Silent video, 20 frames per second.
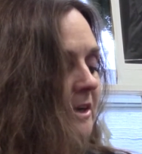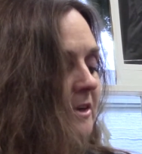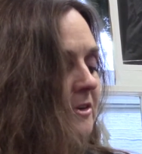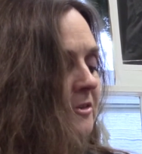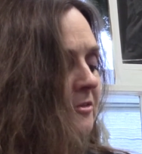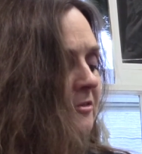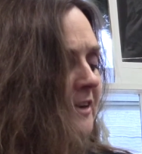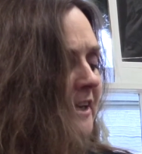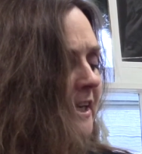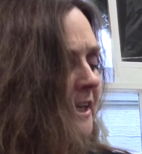
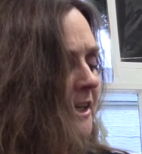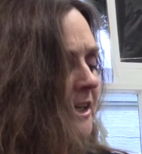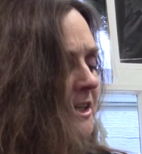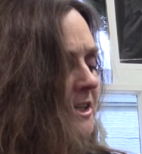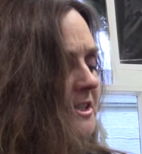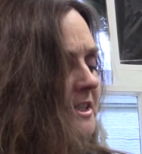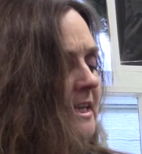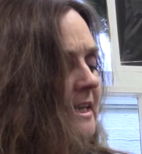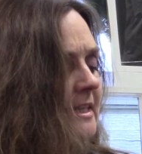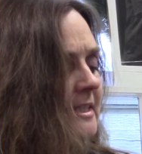
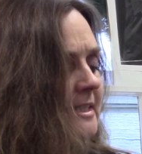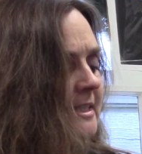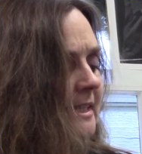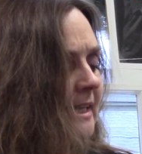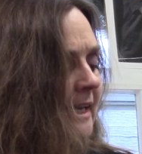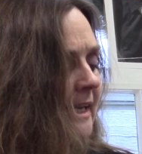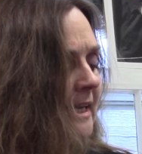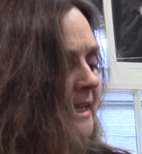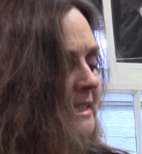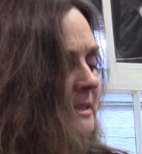Fears
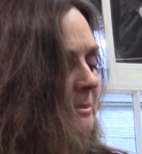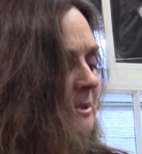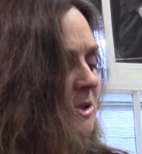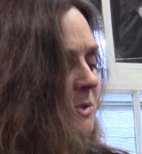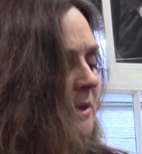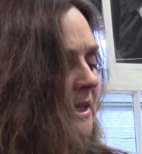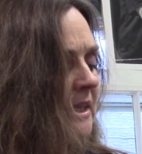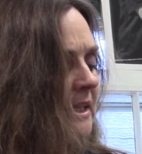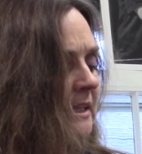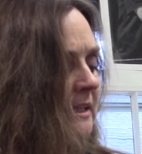sling us
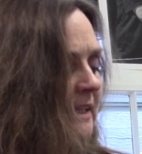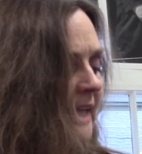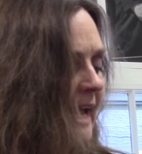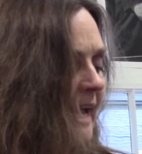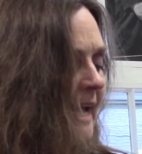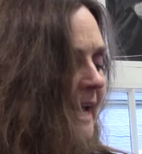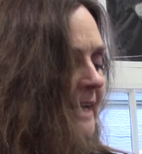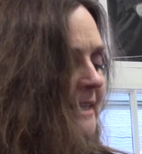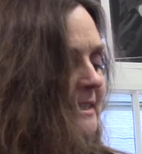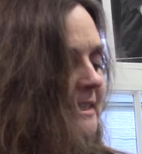between the
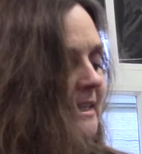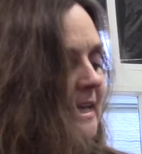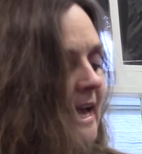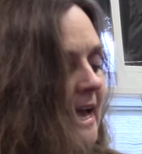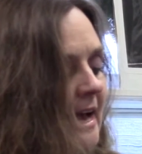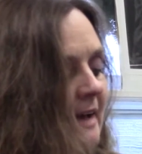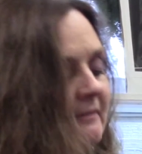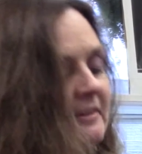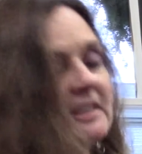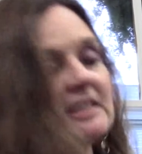land and the
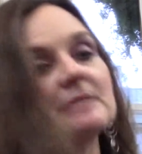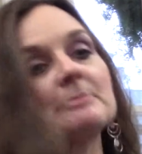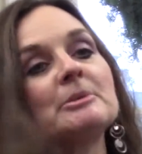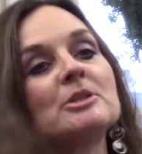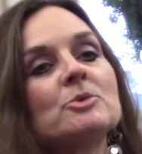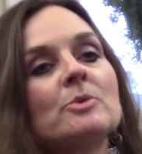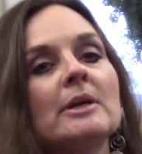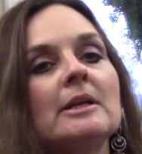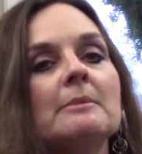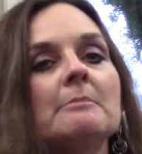heavens,
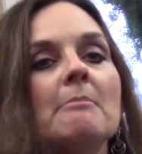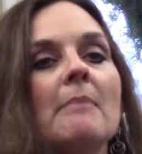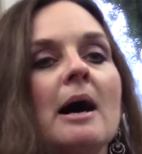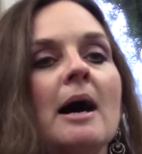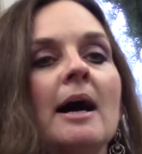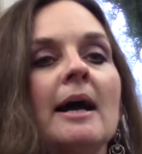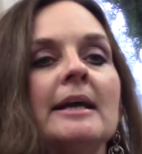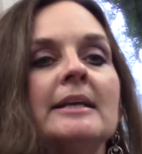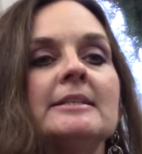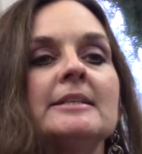between
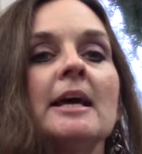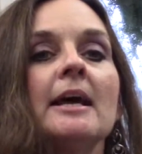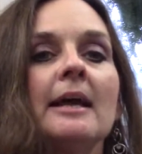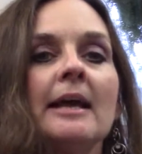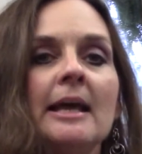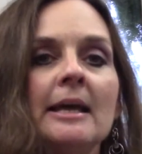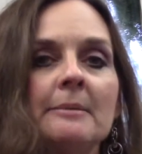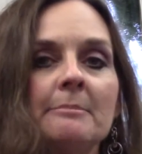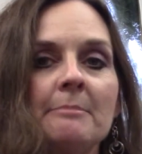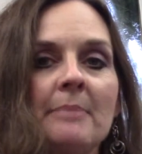mind
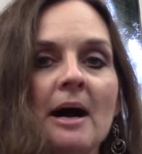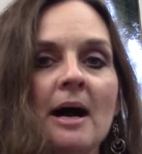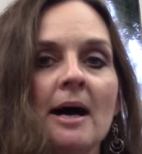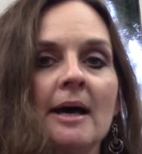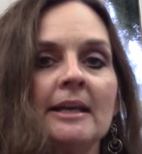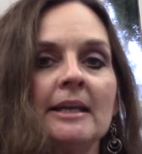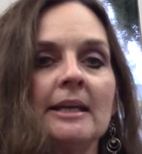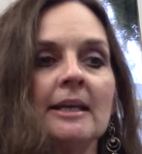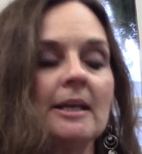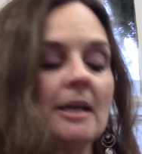and
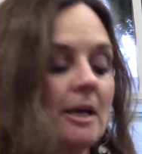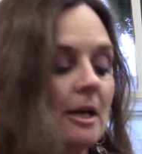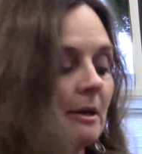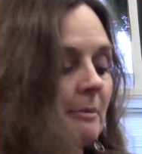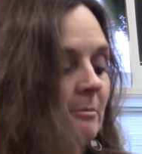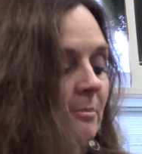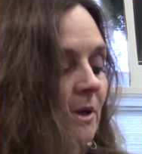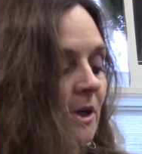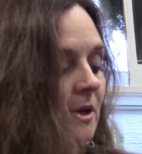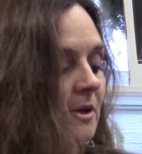body,
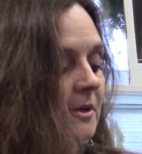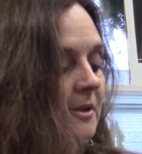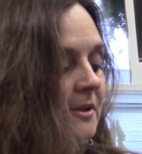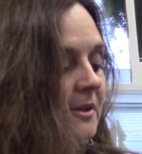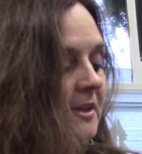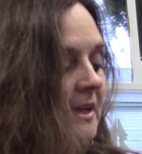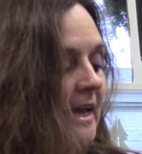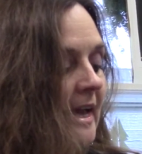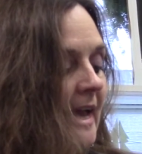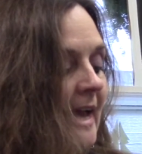
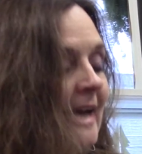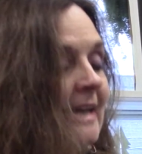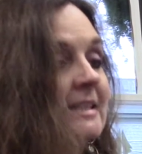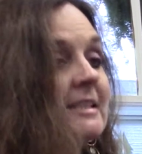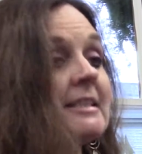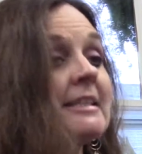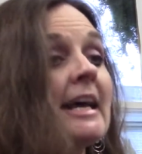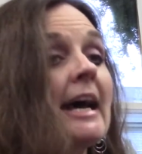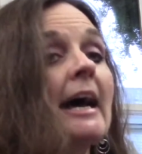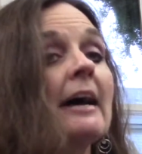birth
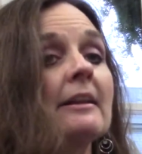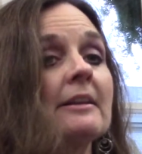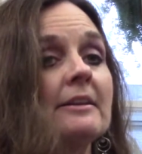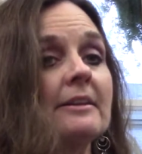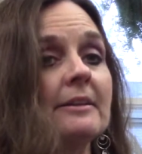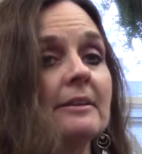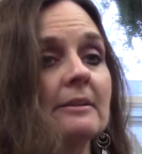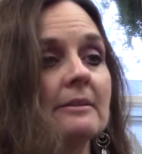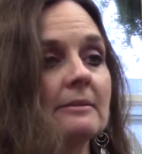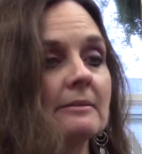and death.